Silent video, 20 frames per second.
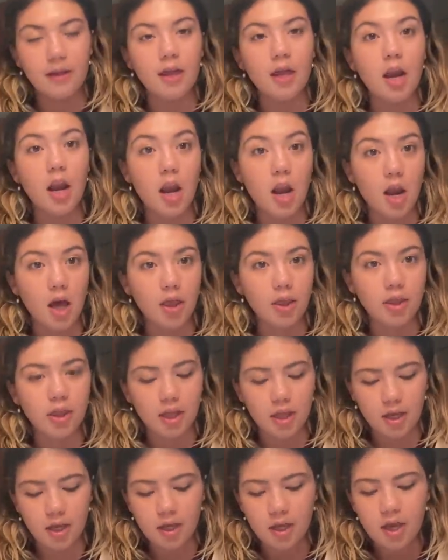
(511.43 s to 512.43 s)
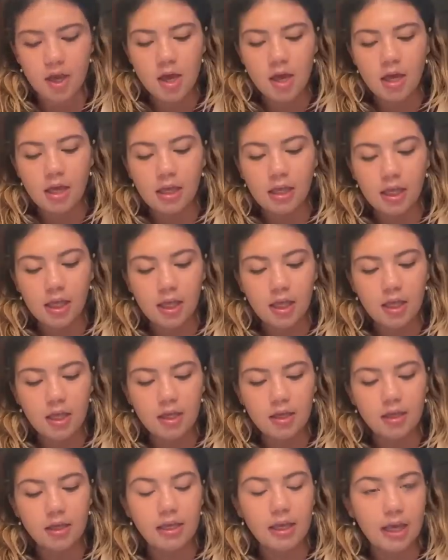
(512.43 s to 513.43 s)
nothing. Eat
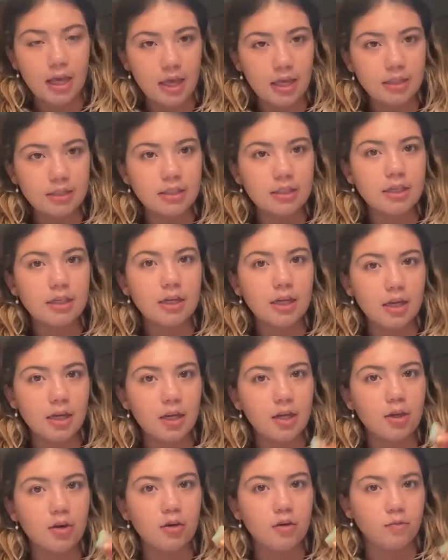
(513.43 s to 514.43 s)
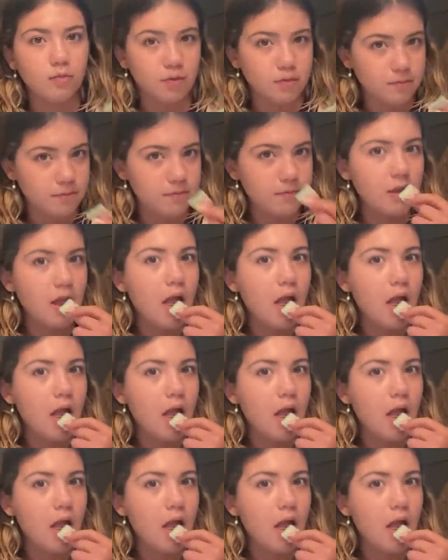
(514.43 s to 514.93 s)
candy in your room.